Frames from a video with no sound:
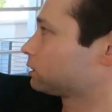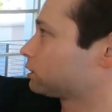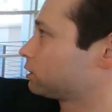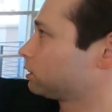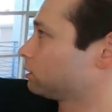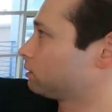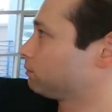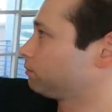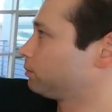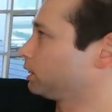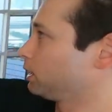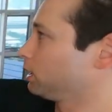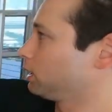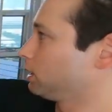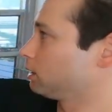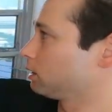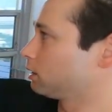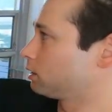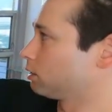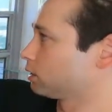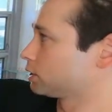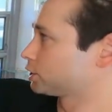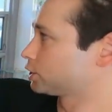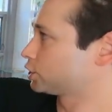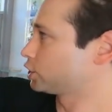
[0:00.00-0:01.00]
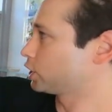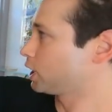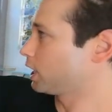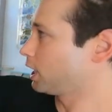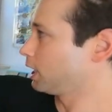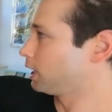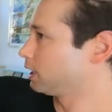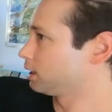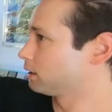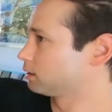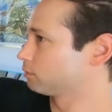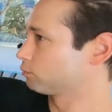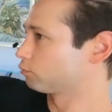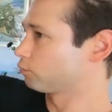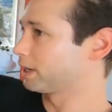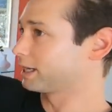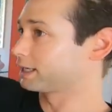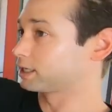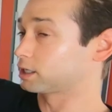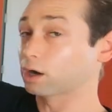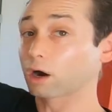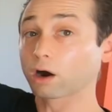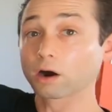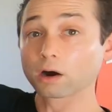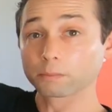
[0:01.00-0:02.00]
is gonna be the Shane
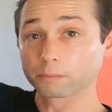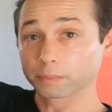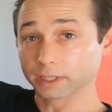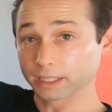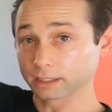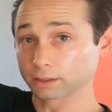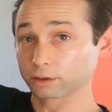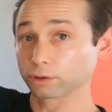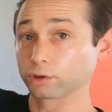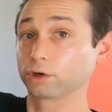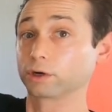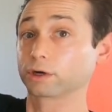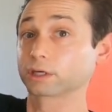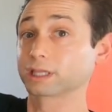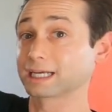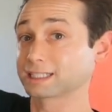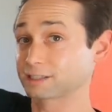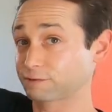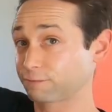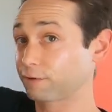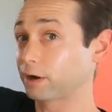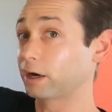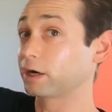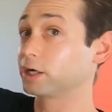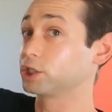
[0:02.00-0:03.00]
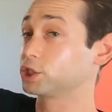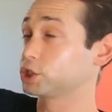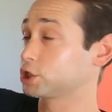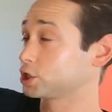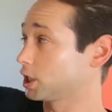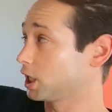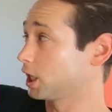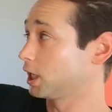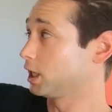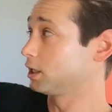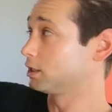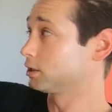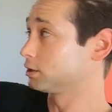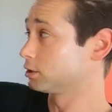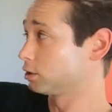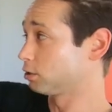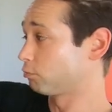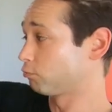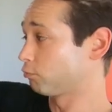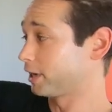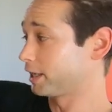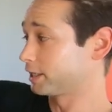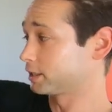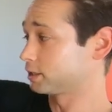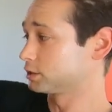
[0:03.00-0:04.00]
red carpet look. That's very Shane.
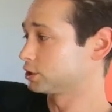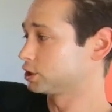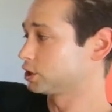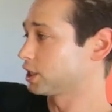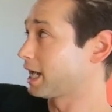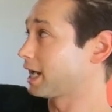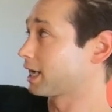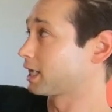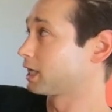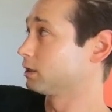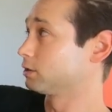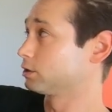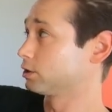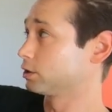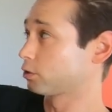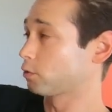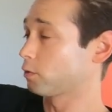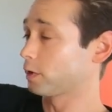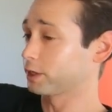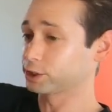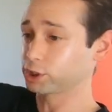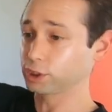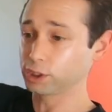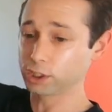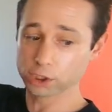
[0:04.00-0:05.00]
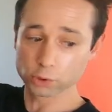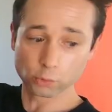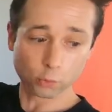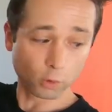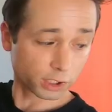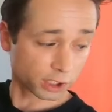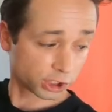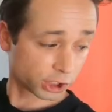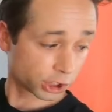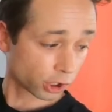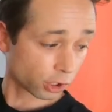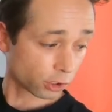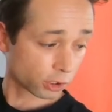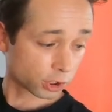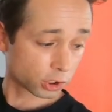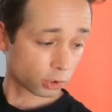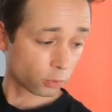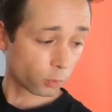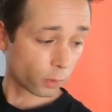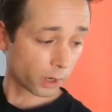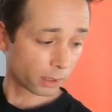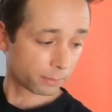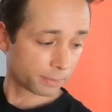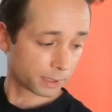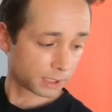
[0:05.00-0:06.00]
The red jacket. The question is, what shirt
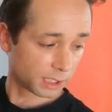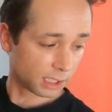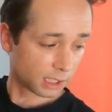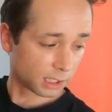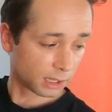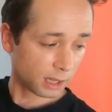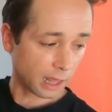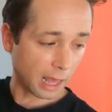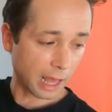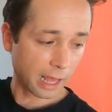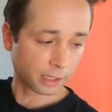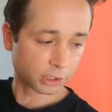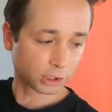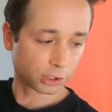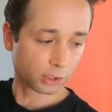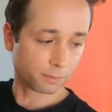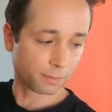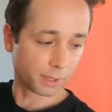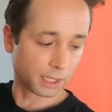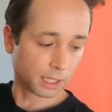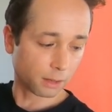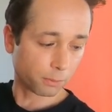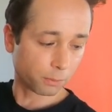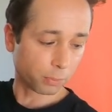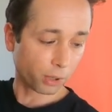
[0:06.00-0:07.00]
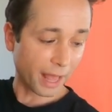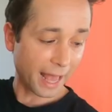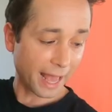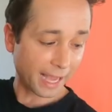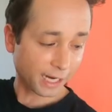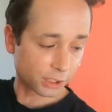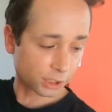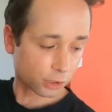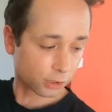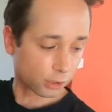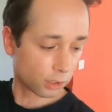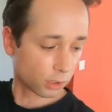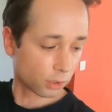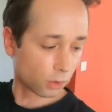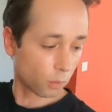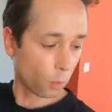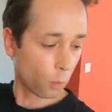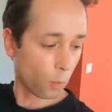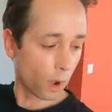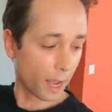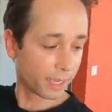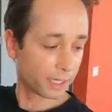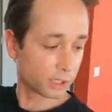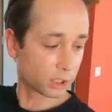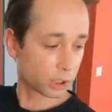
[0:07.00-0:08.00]
to wear beneath that? Should it be a black shirt, a
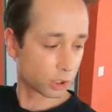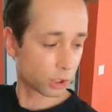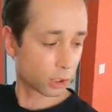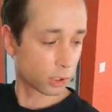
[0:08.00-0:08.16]
white